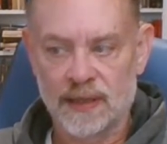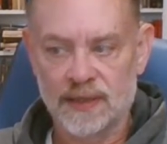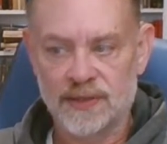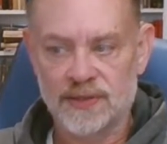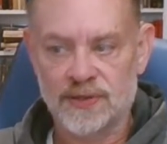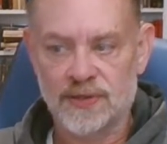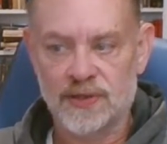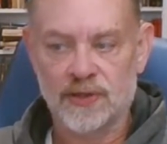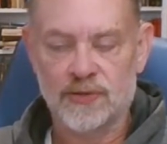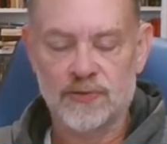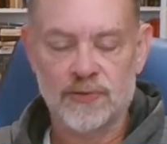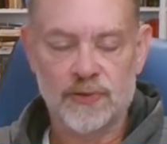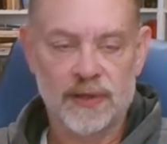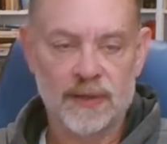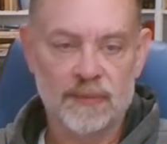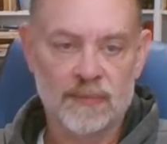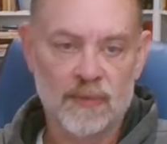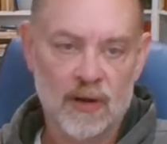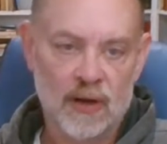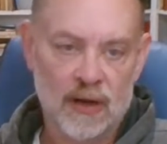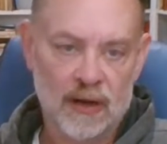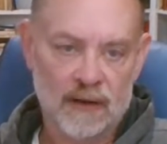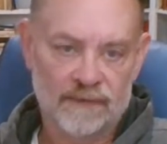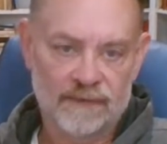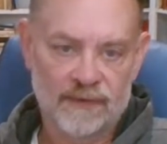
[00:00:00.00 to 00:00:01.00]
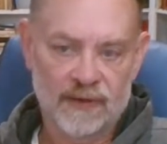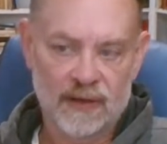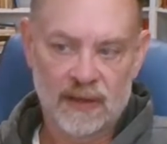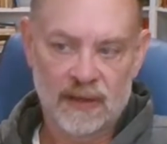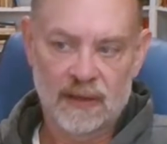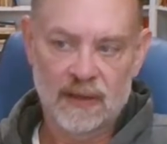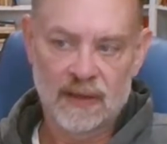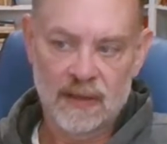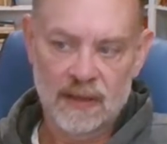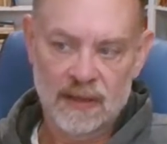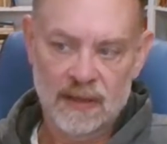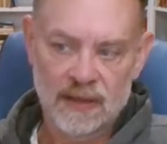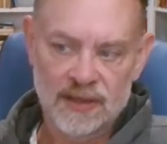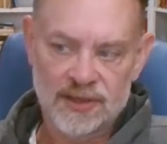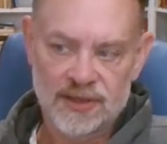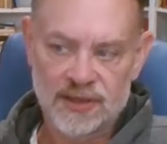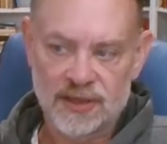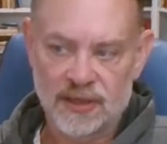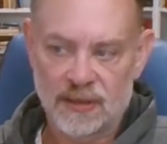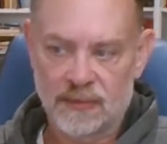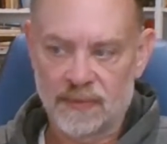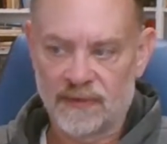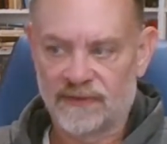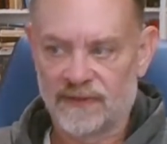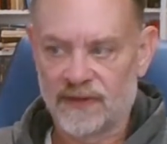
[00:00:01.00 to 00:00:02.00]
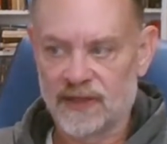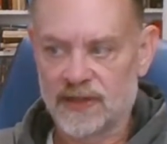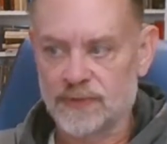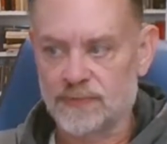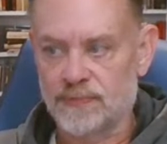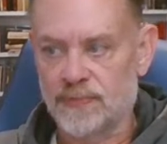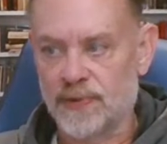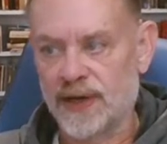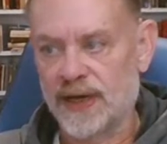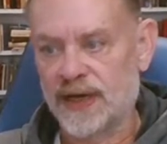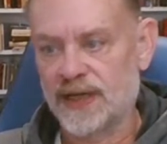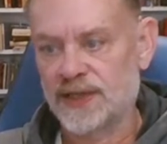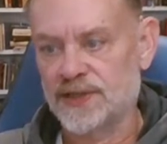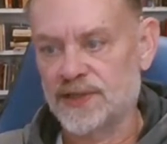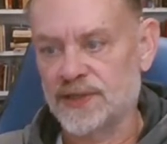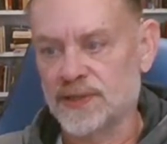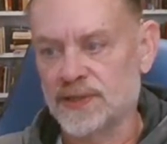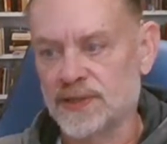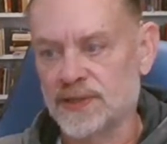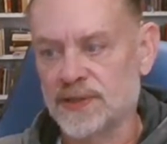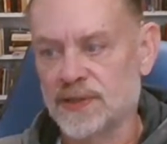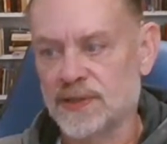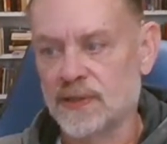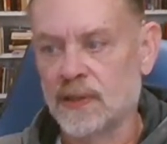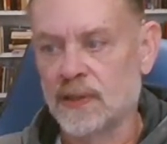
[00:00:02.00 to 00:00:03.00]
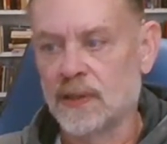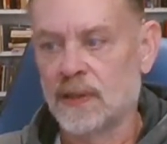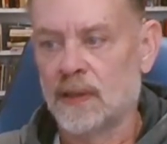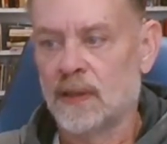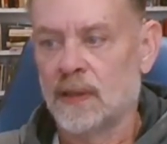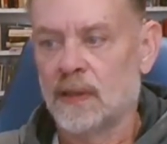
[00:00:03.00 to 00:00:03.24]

is to trim off some of its branches.